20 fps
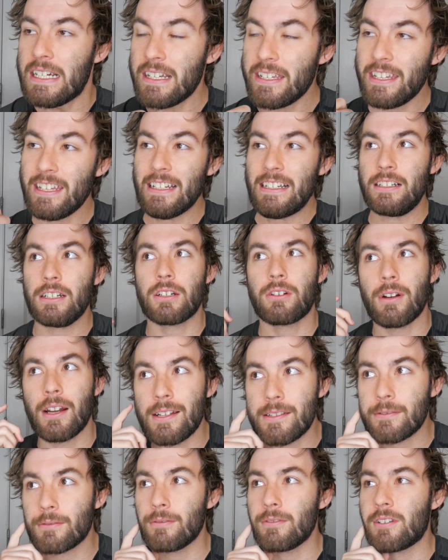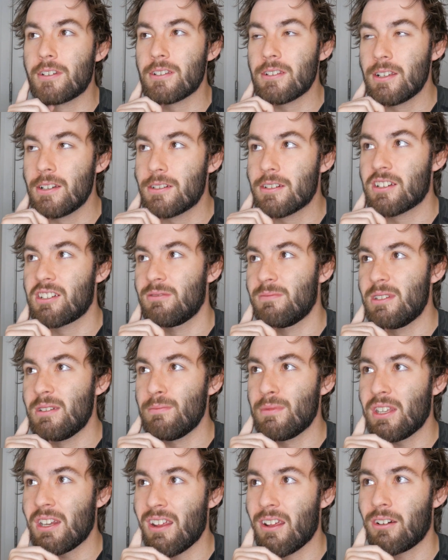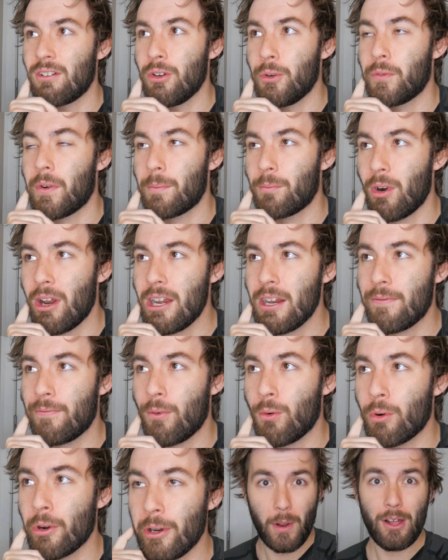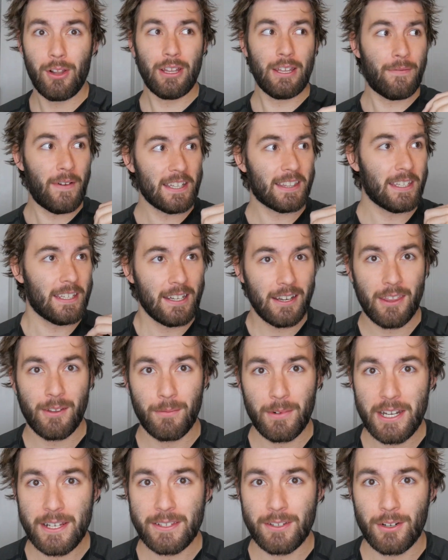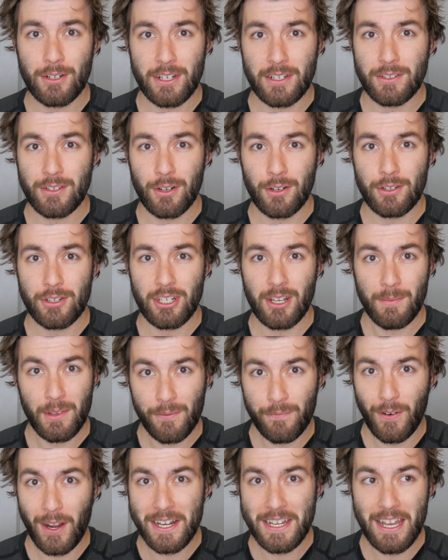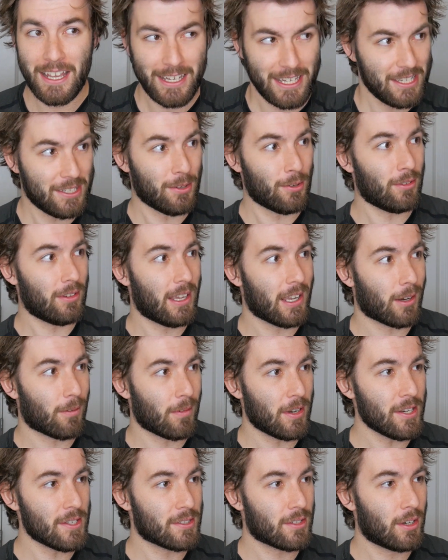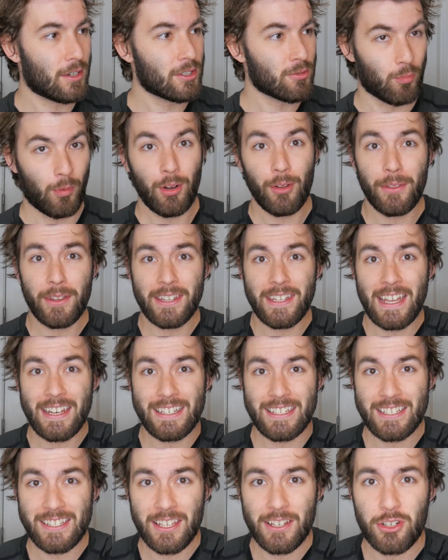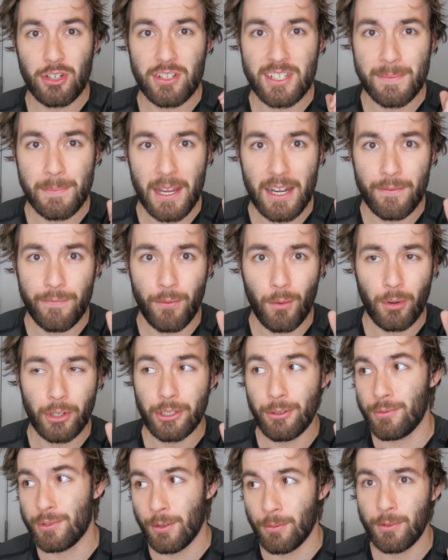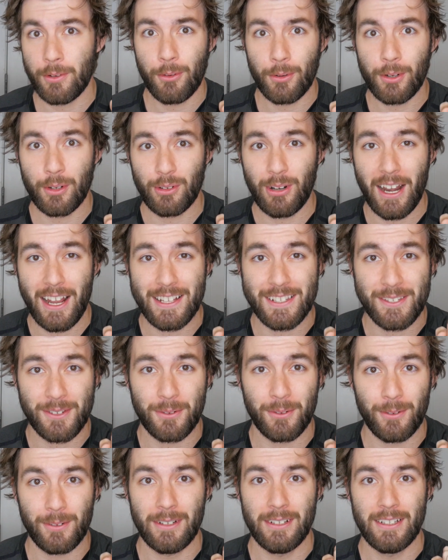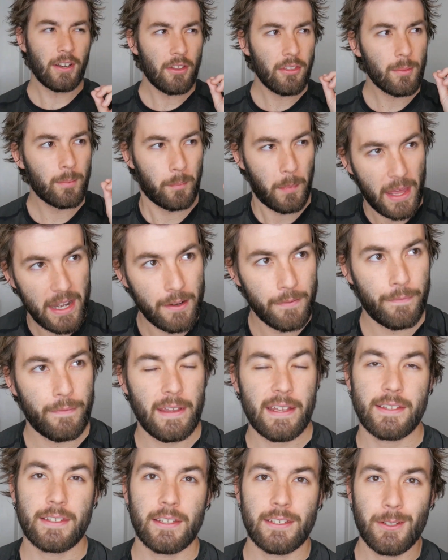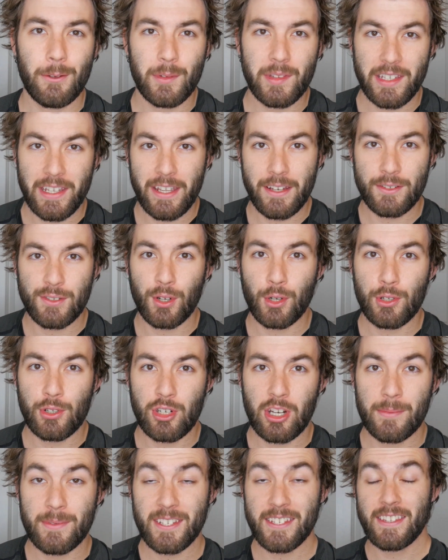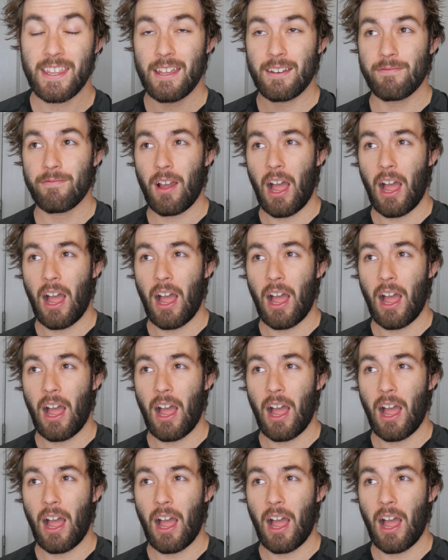yeah, grad school is just such a commitment, I don't know if I'm ready for it. Well, if at the end of the research internship you find out you don't like research, well, then that decision's made for you. Don't go to grad school. Another benefit to doing the internships is that